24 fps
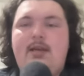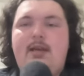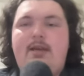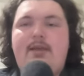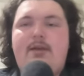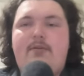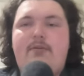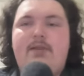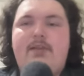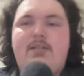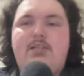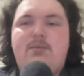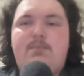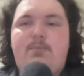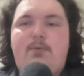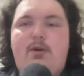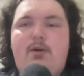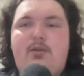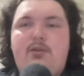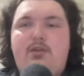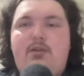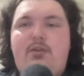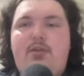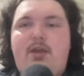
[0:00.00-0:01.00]
that really
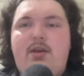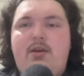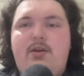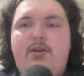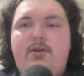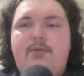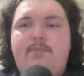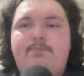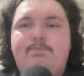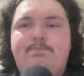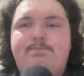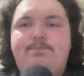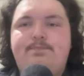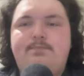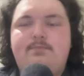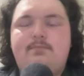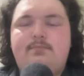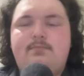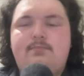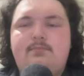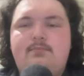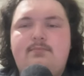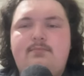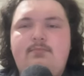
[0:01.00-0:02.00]
sparked the Thunder.
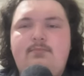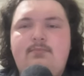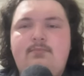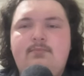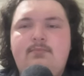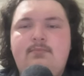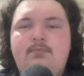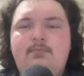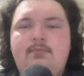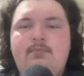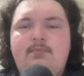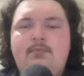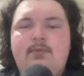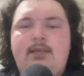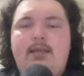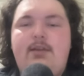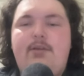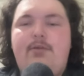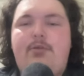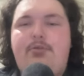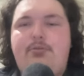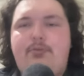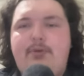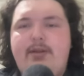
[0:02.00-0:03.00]

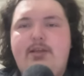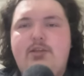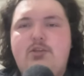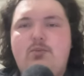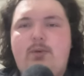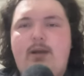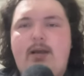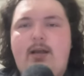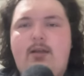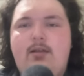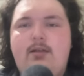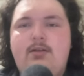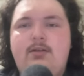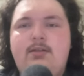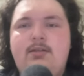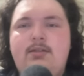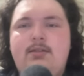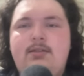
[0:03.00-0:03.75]
Hit a three as well.